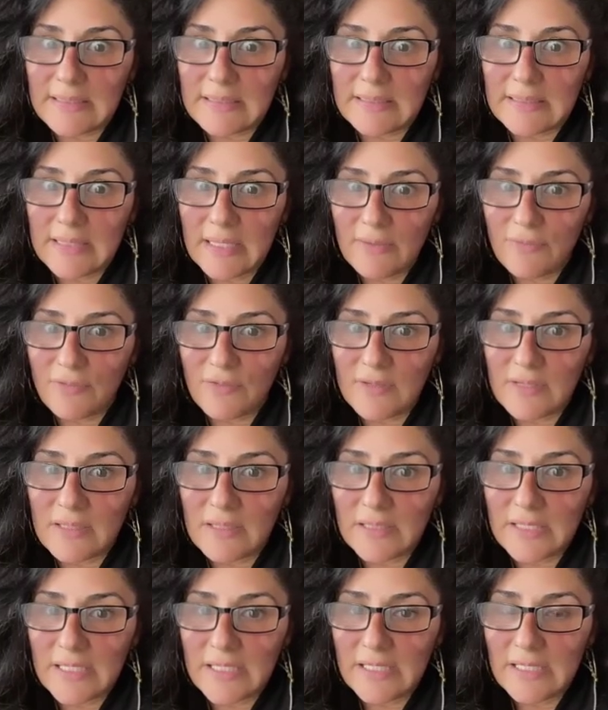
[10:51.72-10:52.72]

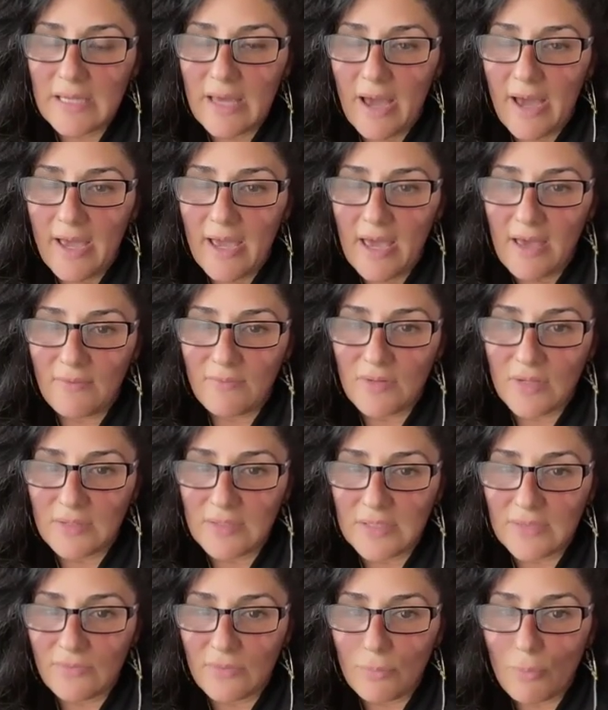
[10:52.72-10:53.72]
definitely, I have a
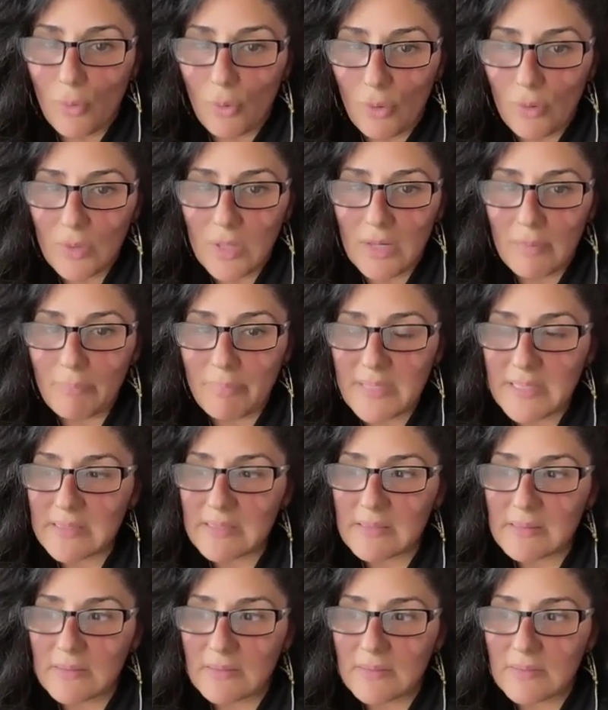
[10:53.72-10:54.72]
different moral
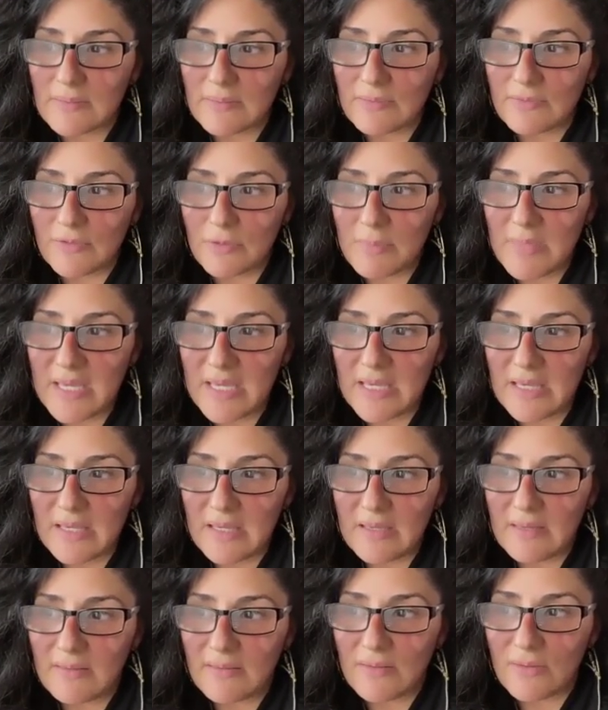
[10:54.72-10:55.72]
compass. For
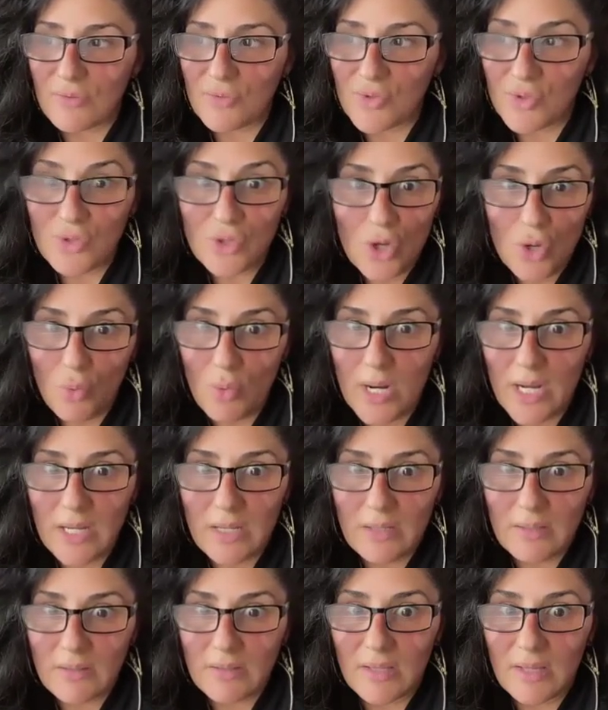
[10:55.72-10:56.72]
me, there's no way
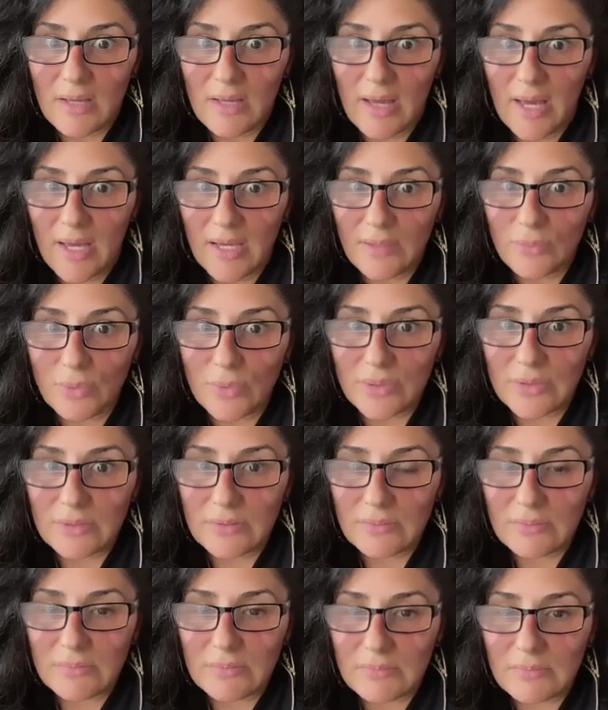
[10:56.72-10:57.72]
that I would,
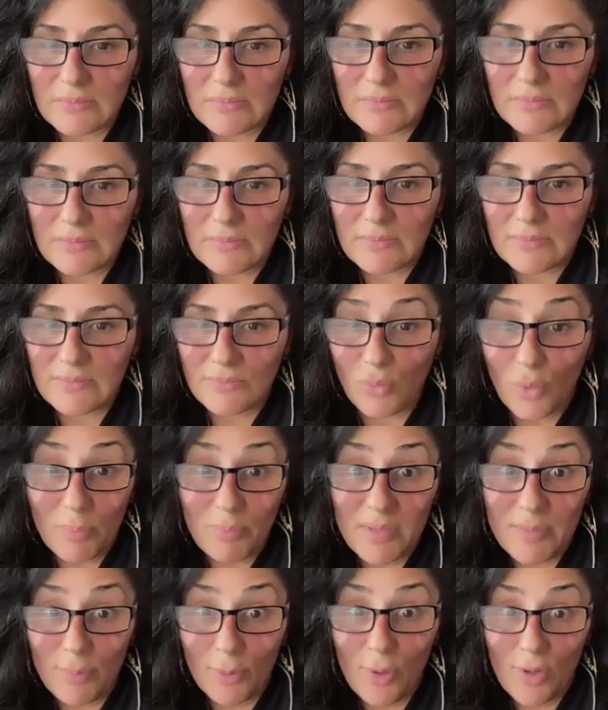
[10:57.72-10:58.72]
what
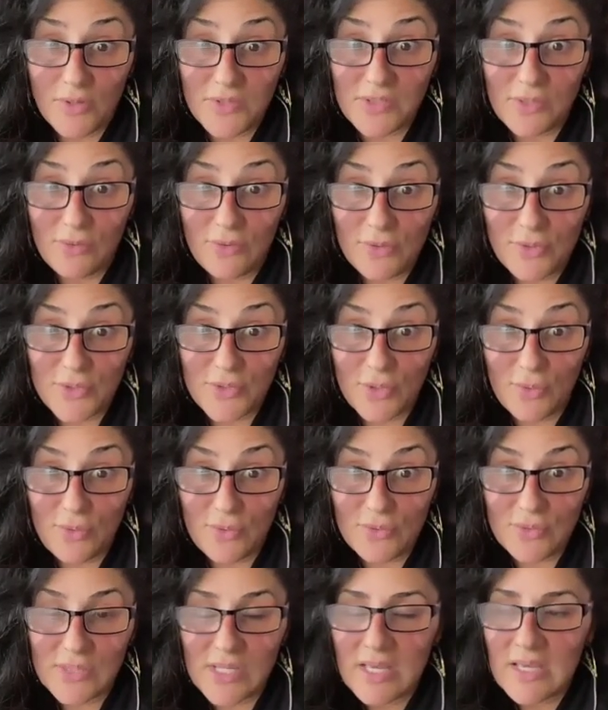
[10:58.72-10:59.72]
people call sell their
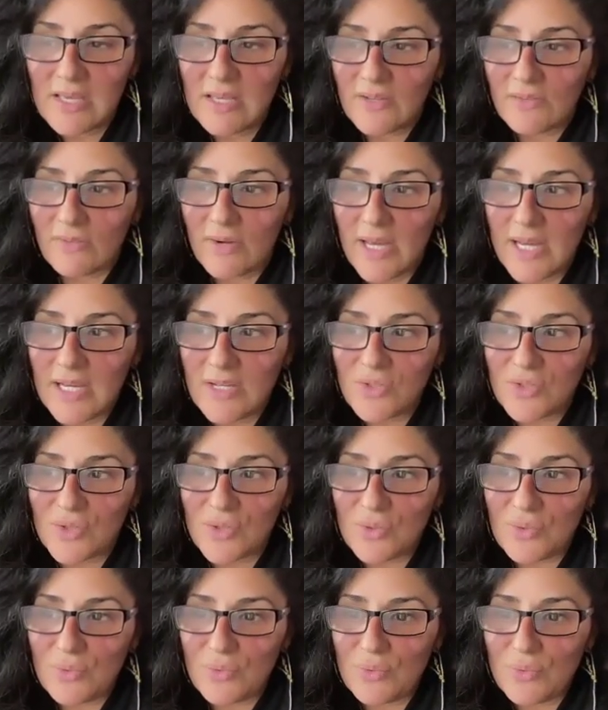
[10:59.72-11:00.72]
souls, right?
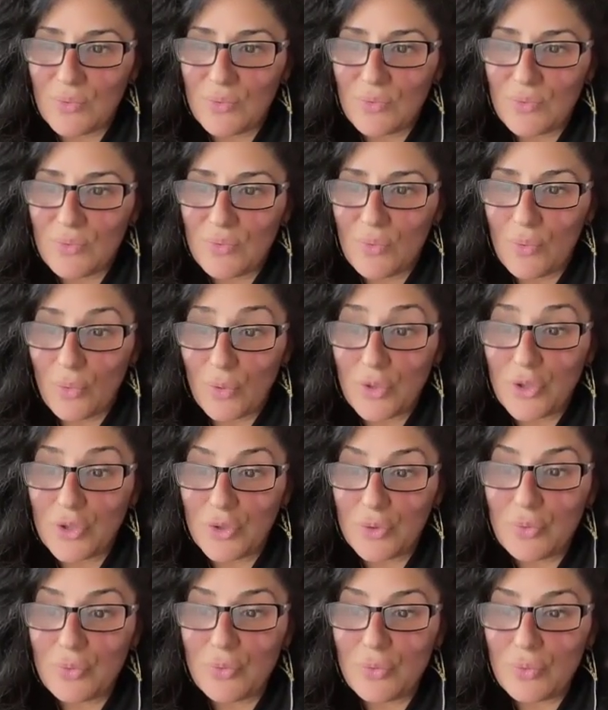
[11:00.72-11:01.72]
To, or
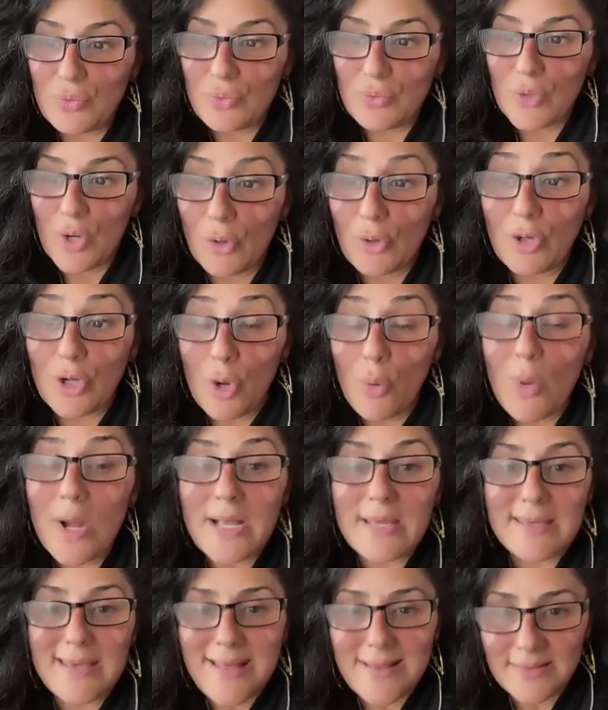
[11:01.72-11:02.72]
do, go
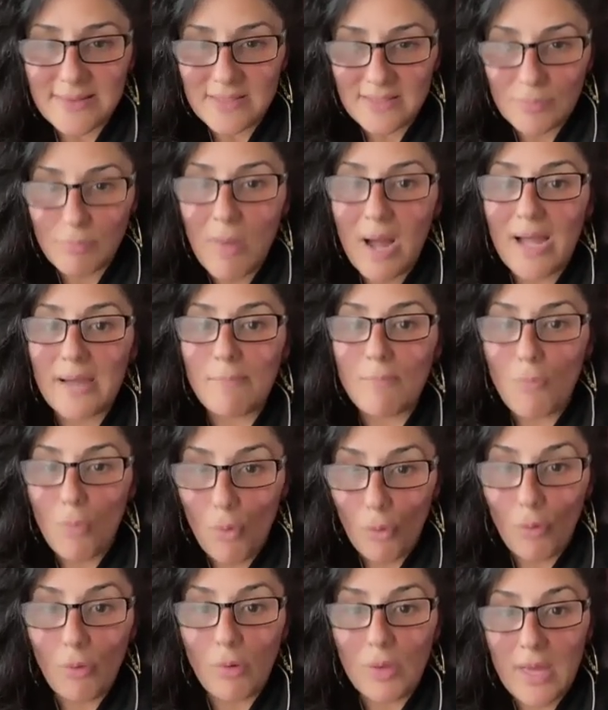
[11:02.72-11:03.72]
against my
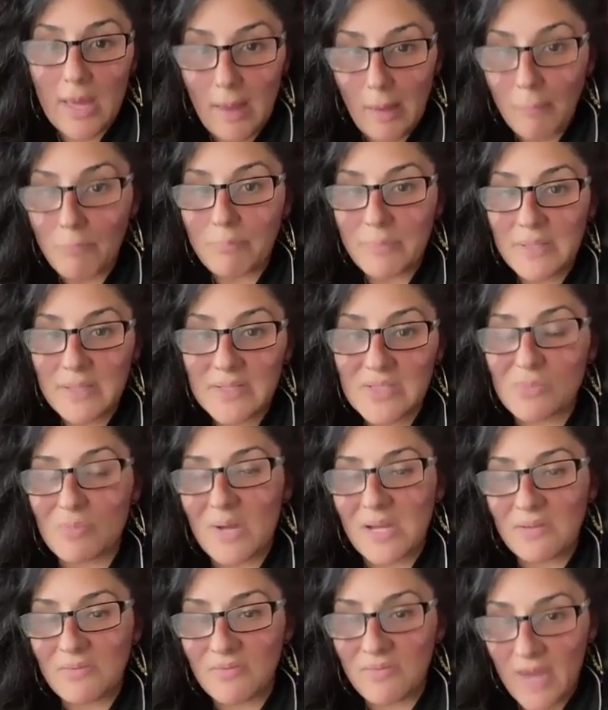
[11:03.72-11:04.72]
moral compass,
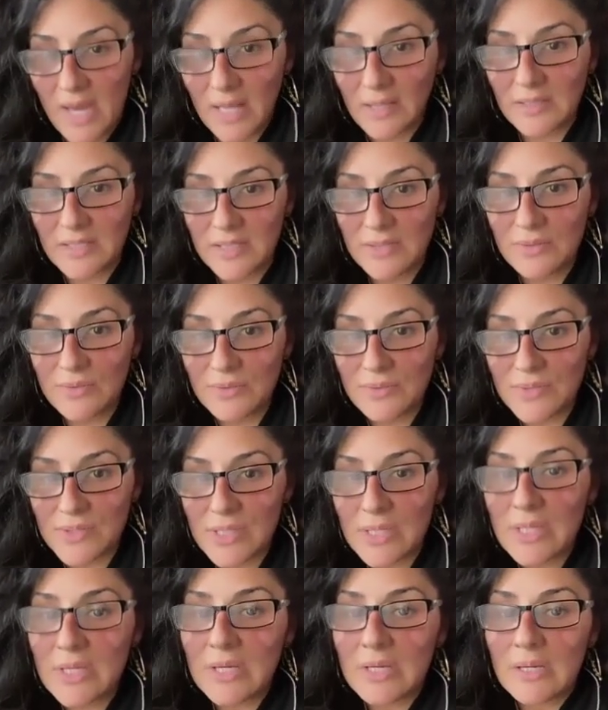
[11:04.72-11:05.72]
my values,
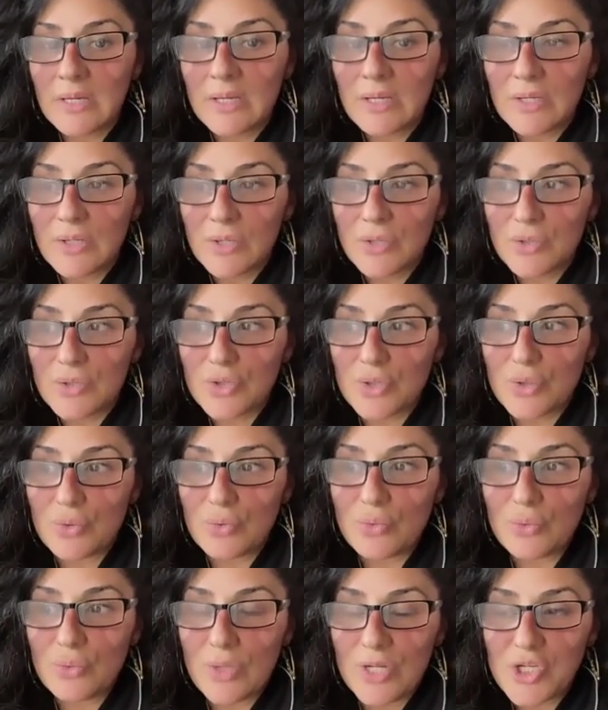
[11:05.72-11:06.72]

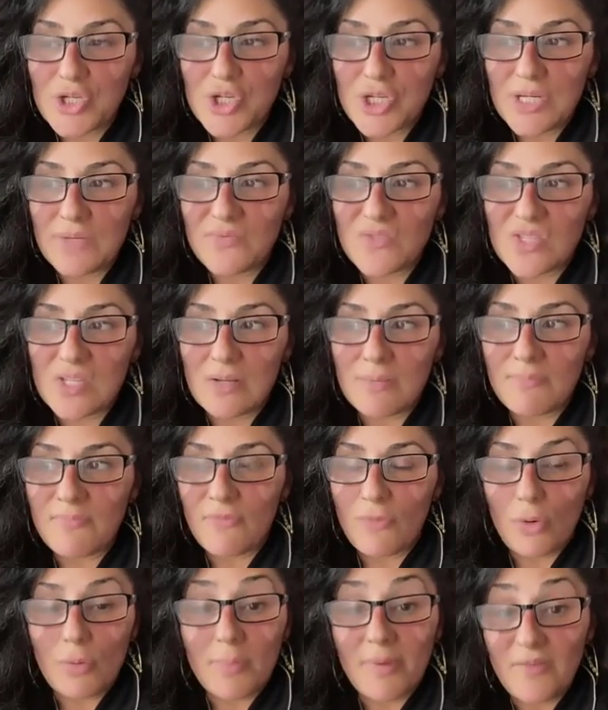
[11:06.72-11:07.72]
to achieve some
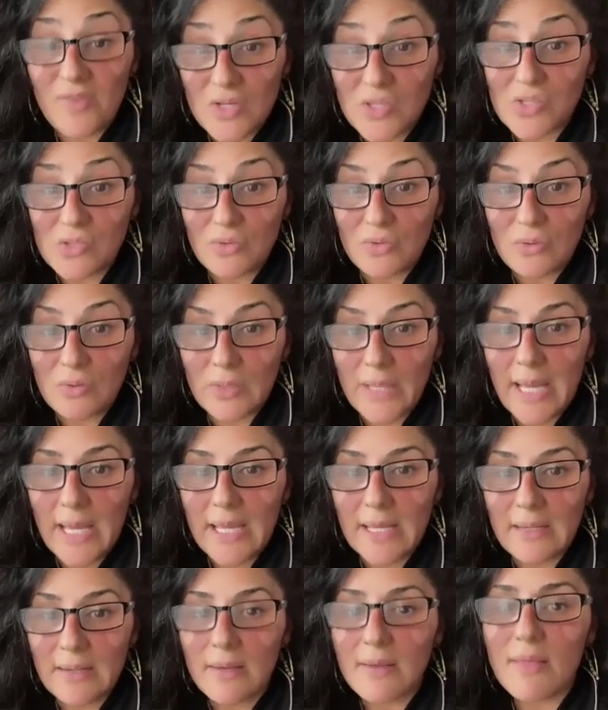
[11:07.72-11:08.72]
form of external
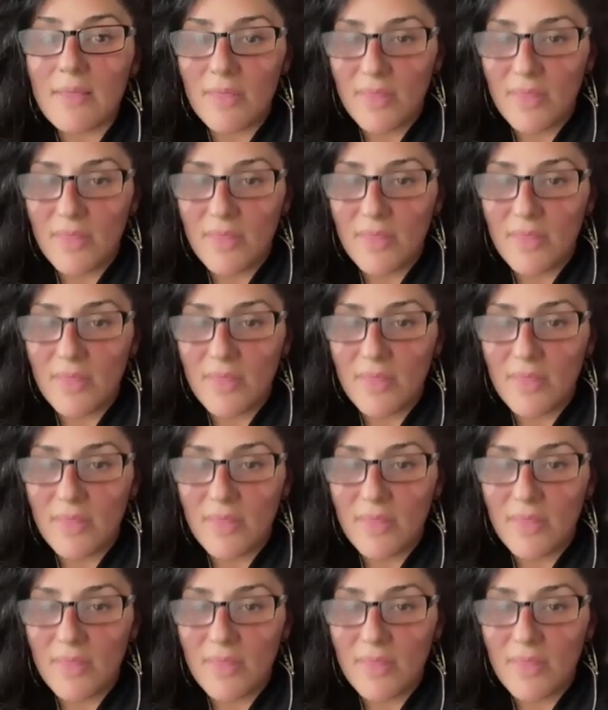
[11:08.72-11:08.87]
gain.